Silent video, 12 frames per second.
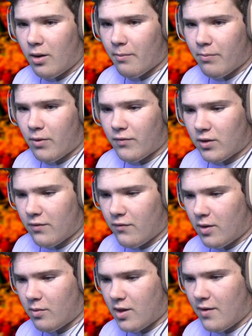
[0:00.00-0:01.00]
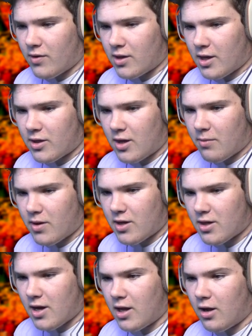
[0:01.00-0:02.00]
I'm perfectly fine with having that thing be
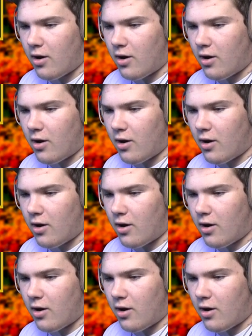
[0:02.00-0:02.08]
Skylar.